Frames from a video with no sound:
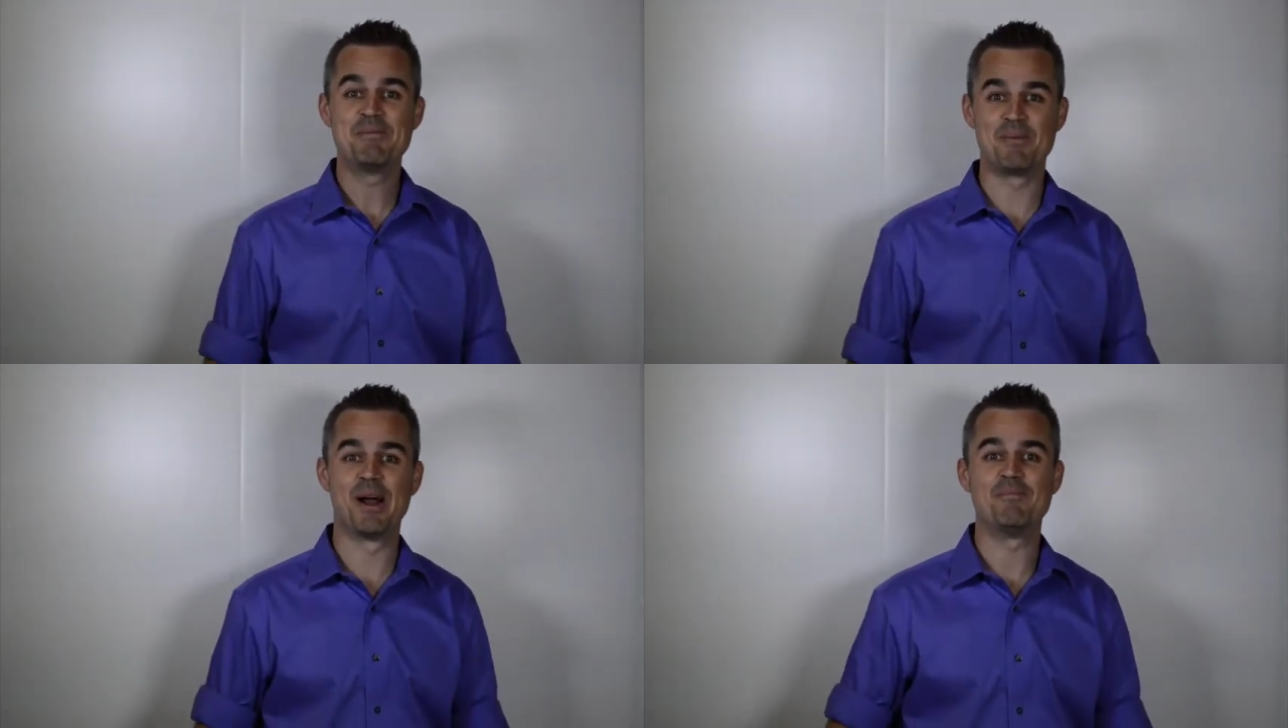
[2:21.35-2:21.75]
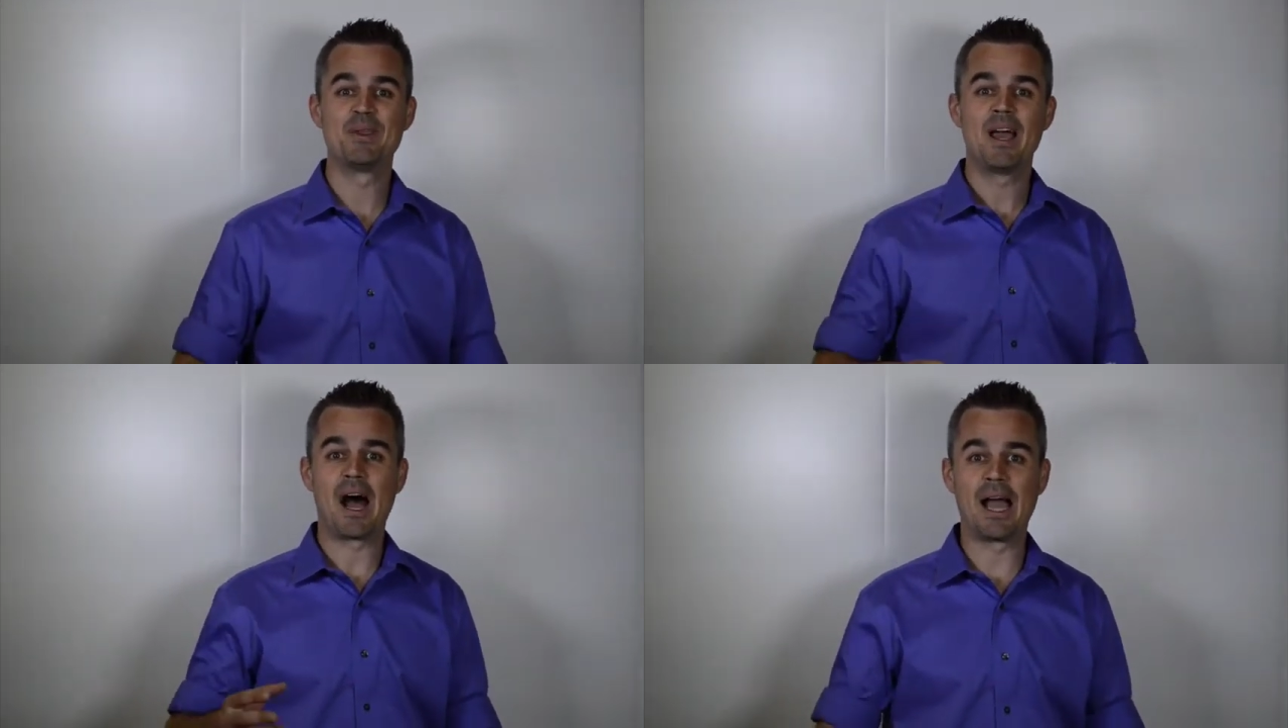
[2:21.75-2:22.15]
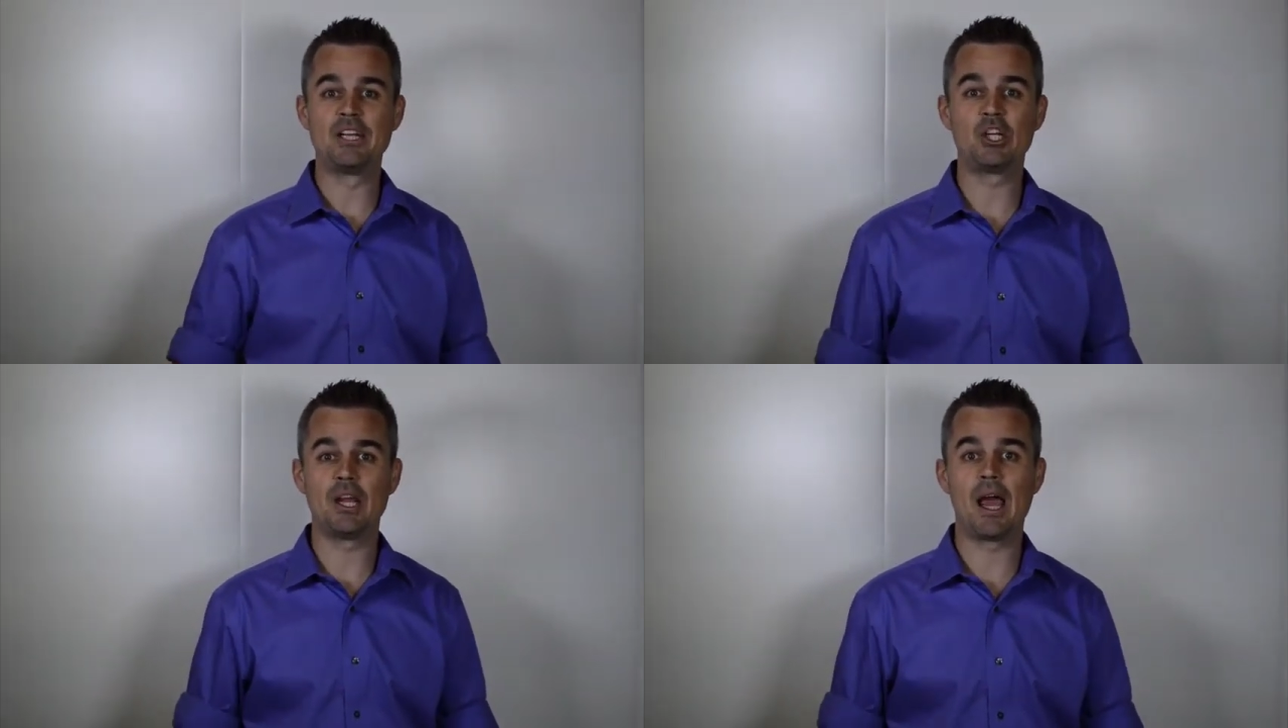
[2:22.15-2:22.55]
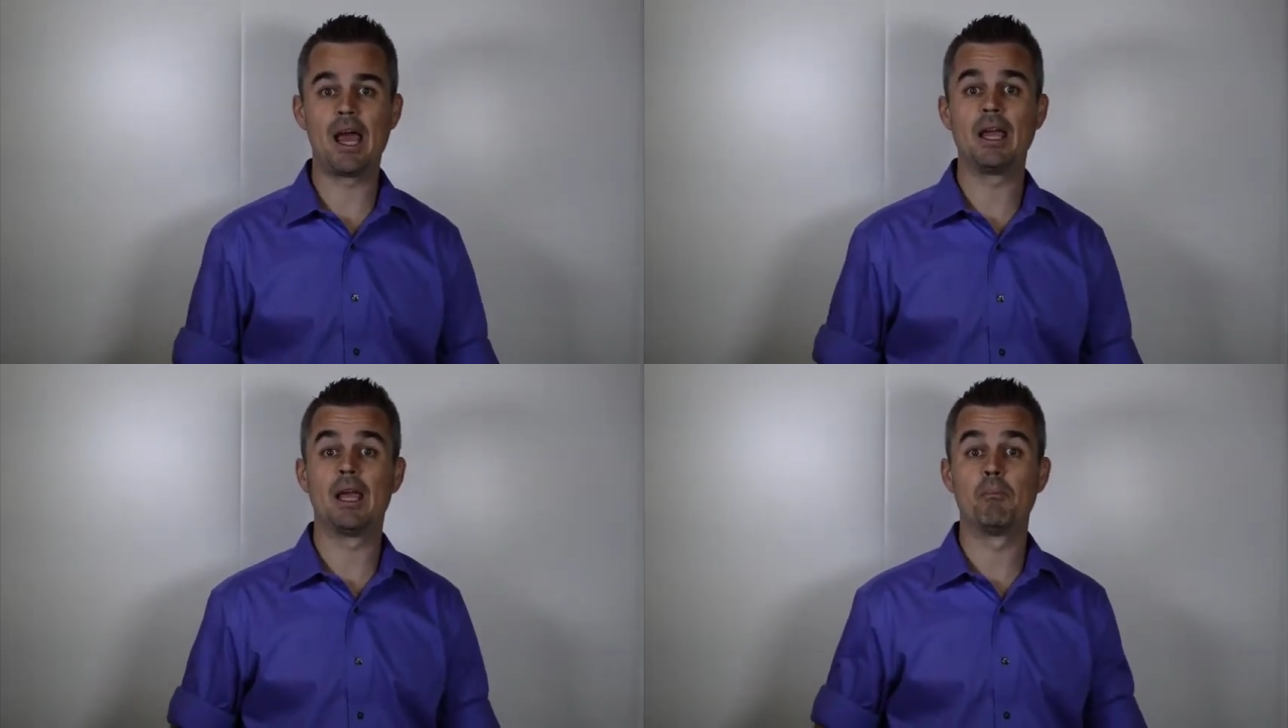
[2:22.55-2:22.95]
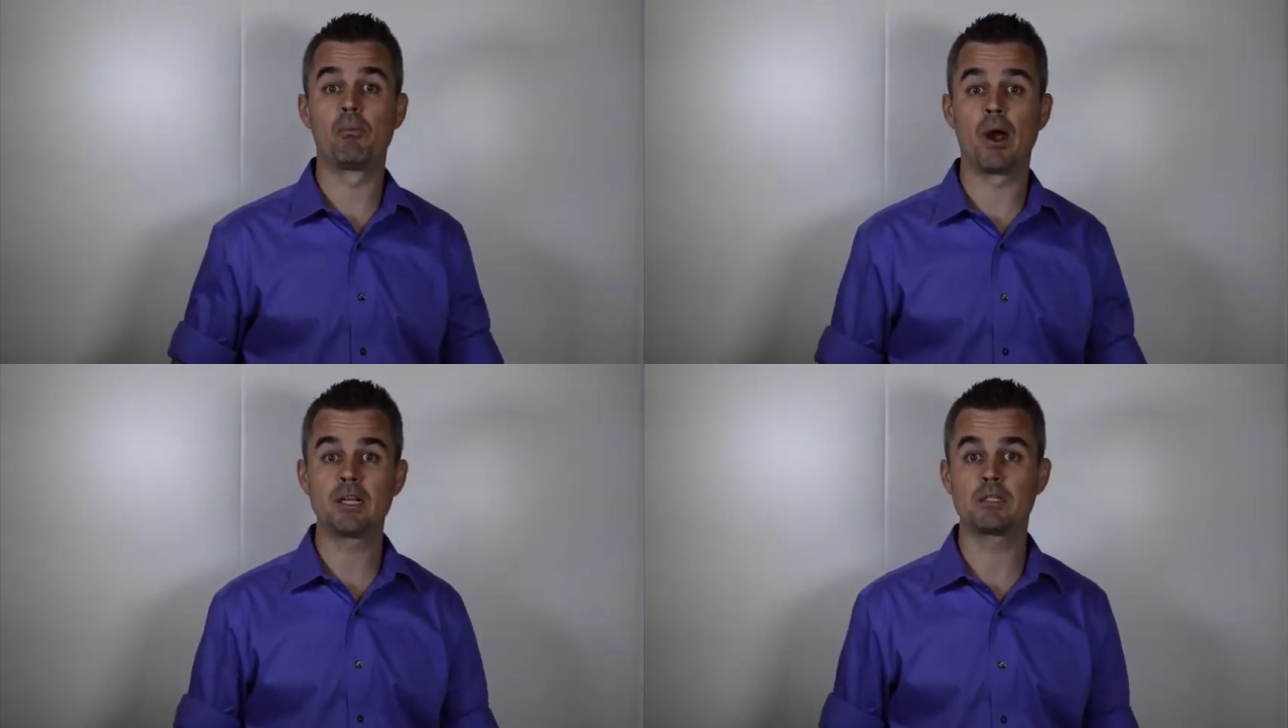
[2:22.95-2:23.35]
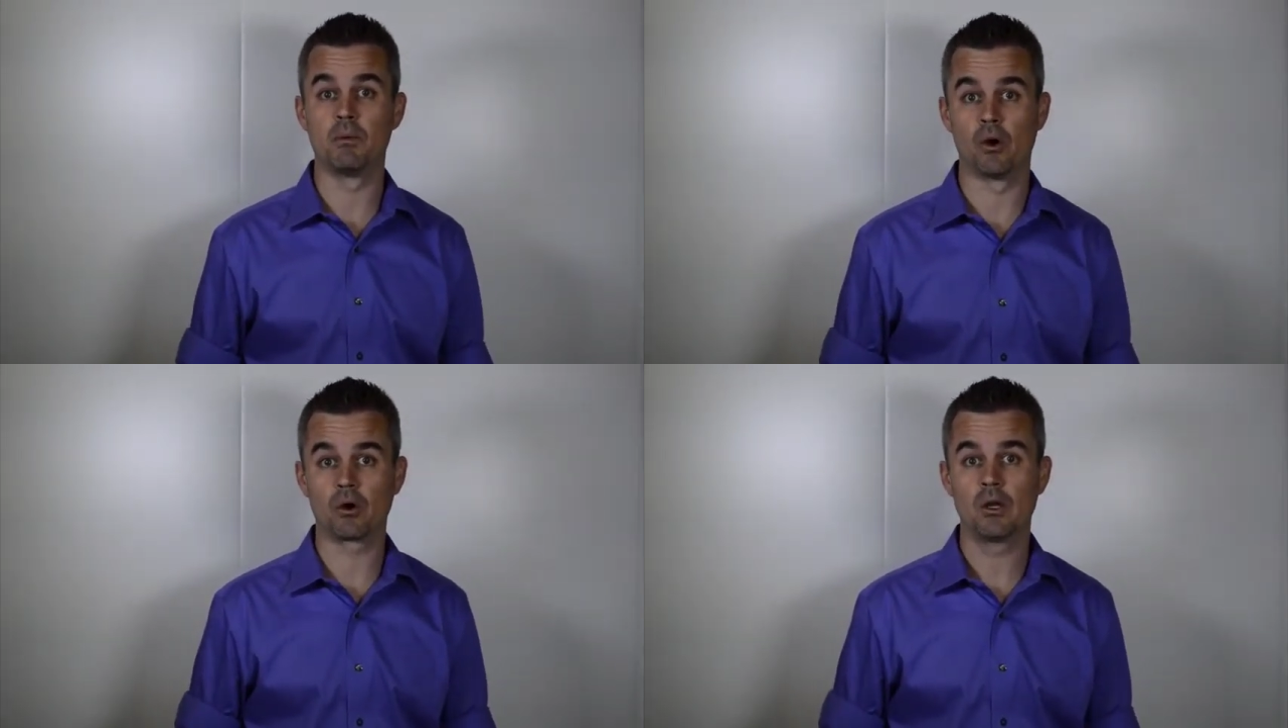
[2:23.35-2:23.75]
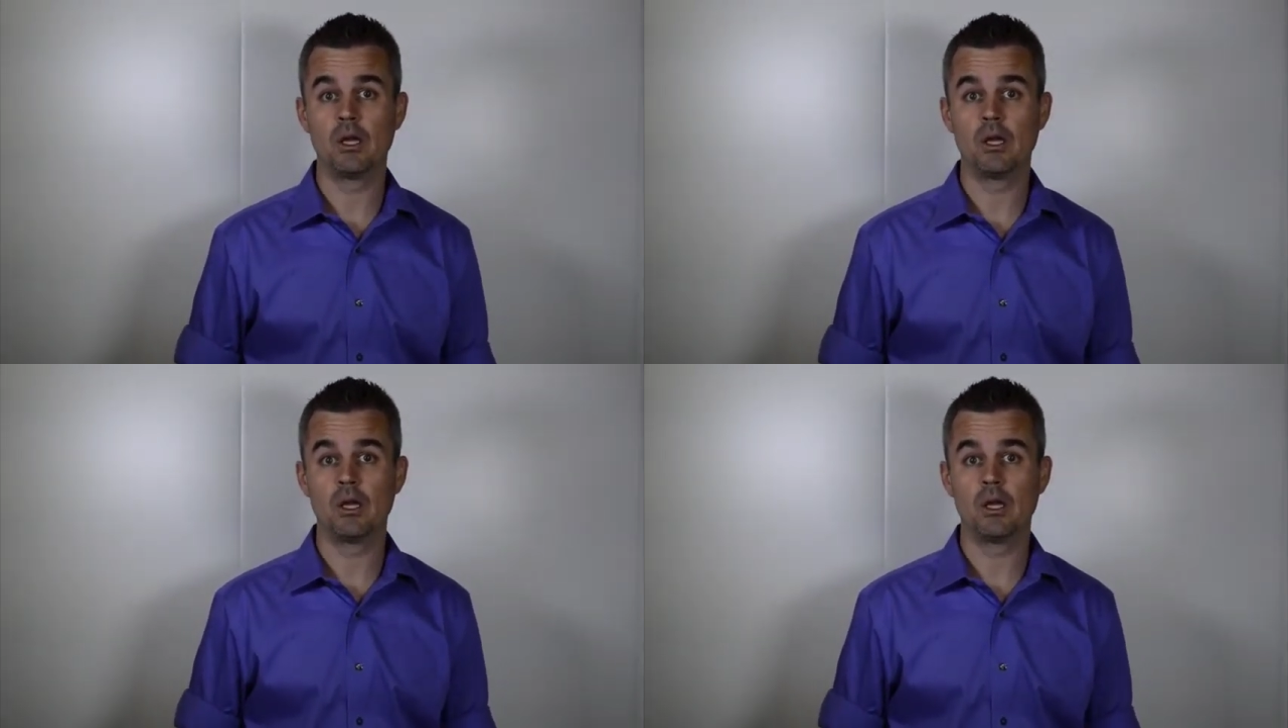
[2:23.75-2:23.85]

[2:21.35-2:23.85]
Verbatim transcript: But IgA in breast milk.